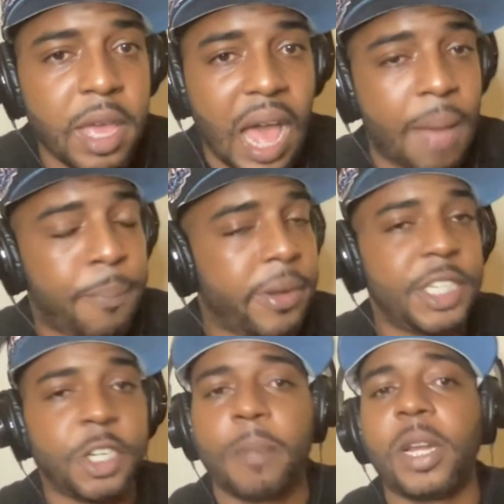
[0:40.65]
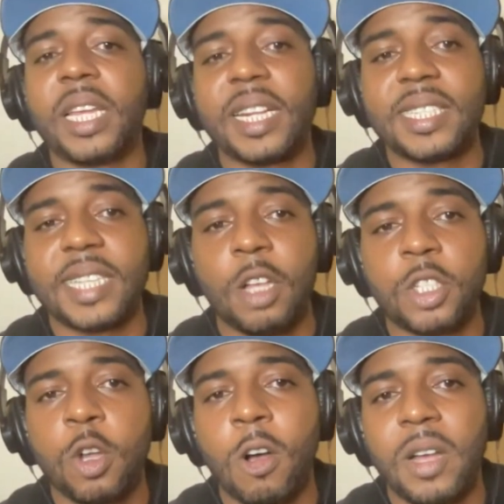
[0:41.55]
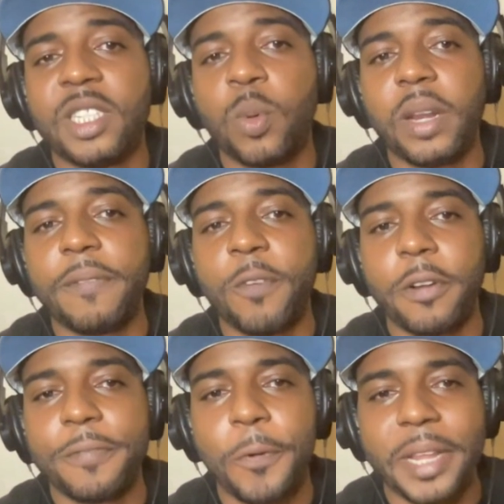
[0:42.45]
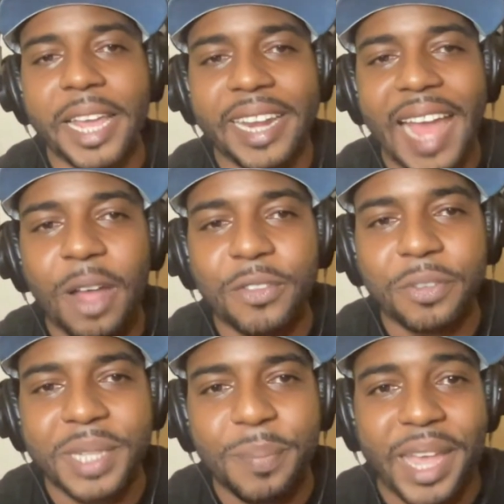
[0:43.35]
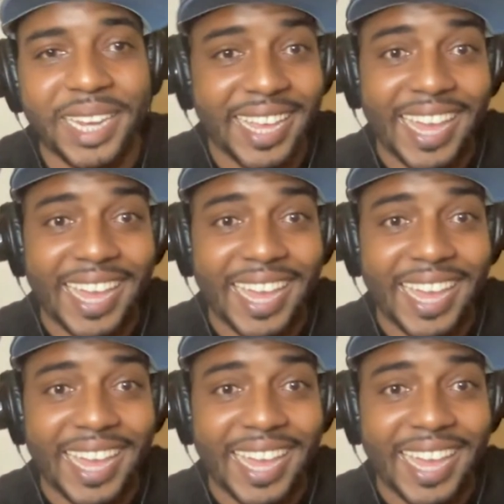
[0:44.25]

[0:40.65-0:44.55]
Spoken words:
I'm pretty sure I'm going to get a sales call in 24 to 48 hours from somebody like,